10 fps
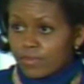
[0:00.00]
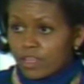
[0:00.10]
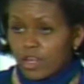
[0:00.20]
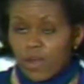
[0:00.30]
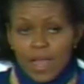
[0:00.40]

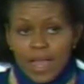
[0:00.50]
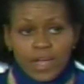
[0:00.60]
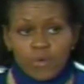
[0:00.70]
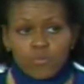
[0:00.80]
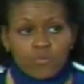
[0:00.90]
You know,
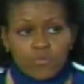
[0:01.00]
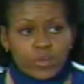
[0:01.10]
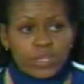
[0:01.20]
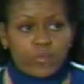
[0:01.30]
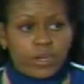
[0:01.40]
I don't
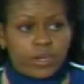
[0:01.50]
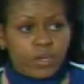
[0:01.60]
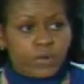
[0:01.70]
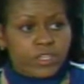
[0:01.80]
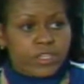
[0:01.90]
really want to
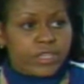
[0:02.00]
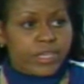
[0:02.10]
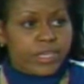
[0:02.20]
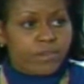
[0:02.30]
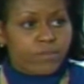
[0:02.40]
know what you
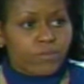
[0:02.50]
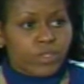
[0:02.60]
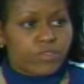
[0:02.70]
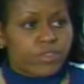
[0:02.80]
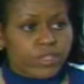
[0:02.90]
did
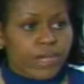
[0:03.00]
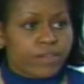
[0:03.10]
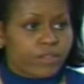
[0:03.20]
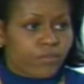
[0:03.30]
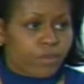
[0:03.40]
when you
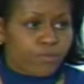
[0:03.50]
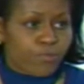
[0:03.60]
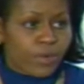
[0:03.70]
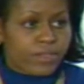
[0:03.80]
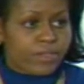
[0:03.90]
decided to run for
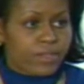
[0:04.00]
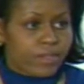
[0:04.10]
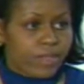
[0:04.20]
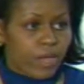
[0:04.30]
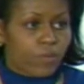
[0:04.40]

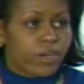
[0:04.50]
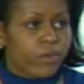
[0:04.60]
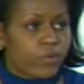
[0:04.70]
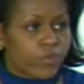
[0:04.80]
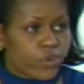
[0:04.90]
president. I
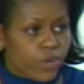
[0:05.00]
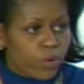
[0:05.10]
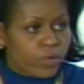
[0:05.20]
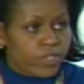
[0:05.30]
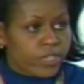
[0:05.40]
want to
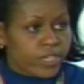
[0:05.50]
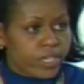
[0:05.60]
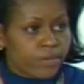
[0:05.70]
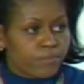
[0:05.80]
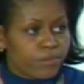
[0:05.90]
know what you
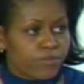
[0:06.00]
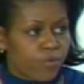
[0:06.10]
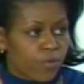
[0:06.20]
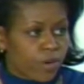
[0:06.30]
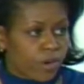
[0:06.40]
did
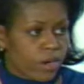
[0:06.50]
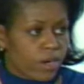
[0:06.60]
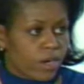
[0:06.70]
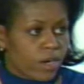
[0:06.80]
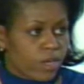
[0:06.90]
before
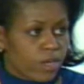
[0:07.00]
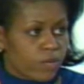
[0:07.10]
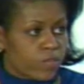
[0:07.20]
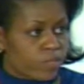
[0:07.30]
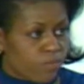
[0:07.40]

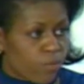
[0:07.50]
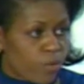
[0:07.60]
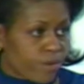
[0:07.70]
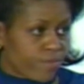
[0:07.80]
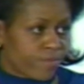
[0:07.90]
it was
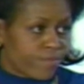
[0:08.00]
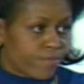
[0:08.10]
important.